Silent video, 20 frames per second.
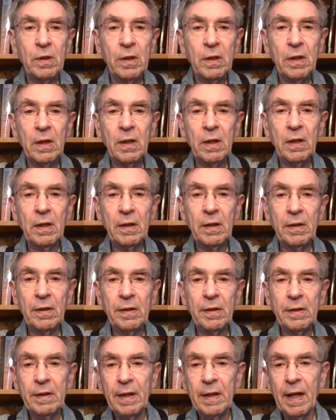
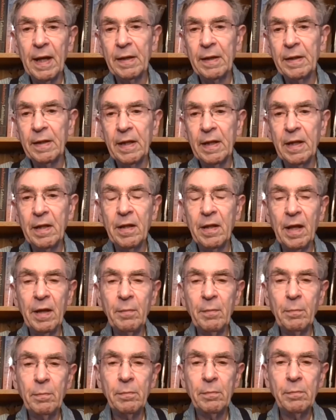that he
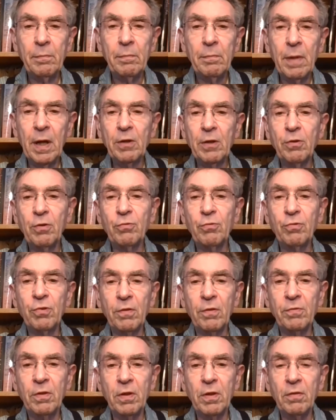then made use
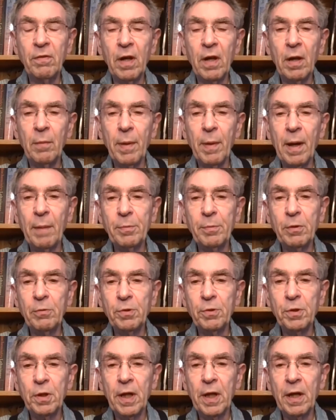of to develop
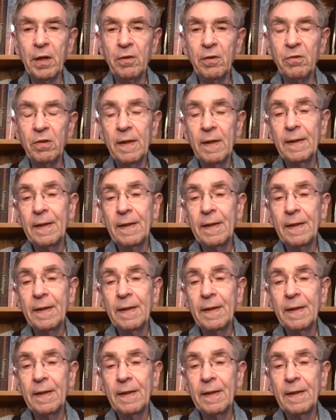optogenetics.